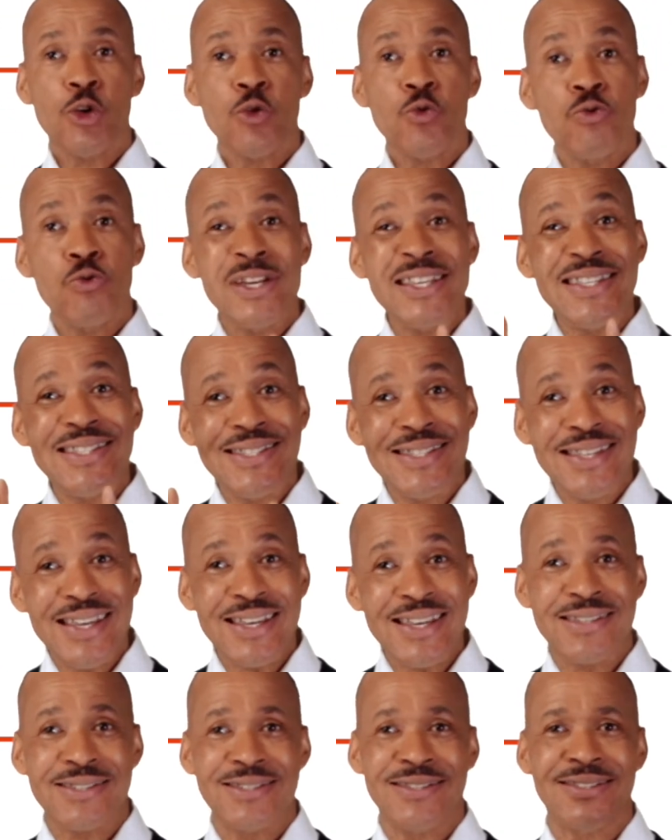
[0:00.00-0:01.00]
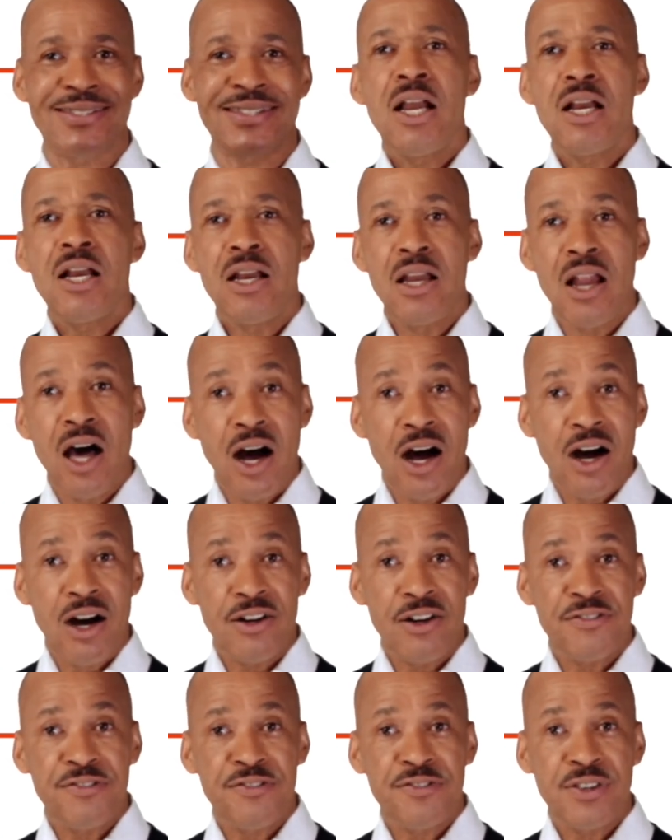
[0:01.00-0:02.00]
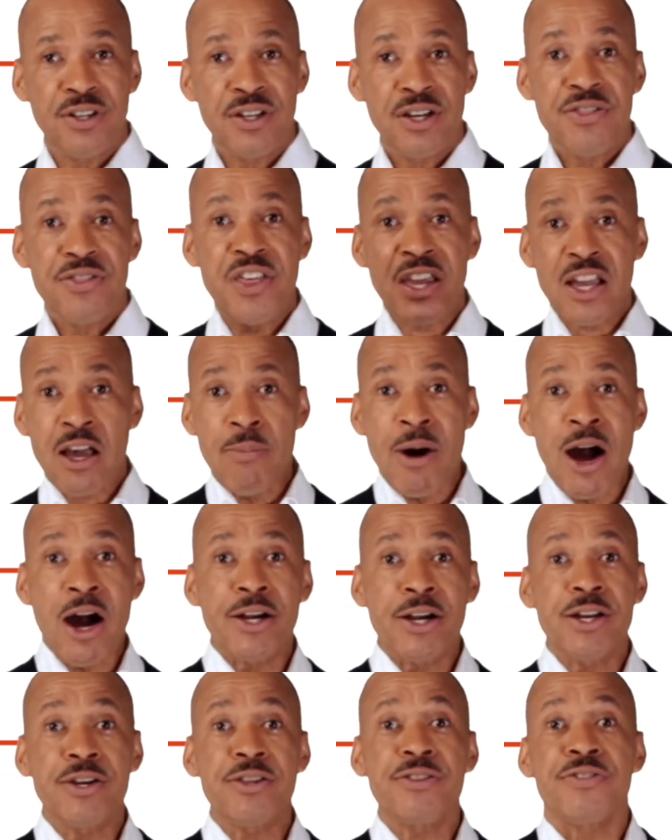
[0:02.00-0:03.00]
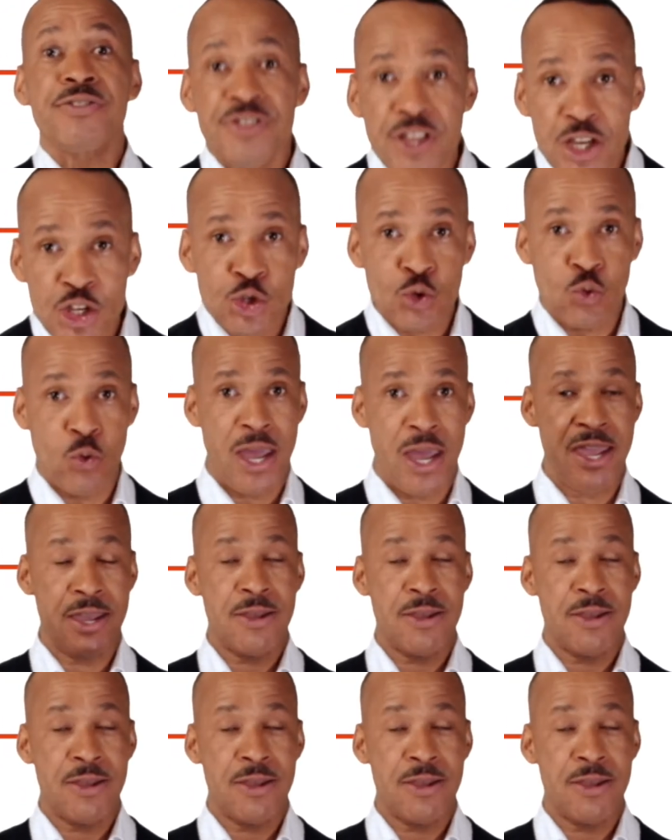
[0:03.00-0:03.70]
resist love. Think about it this way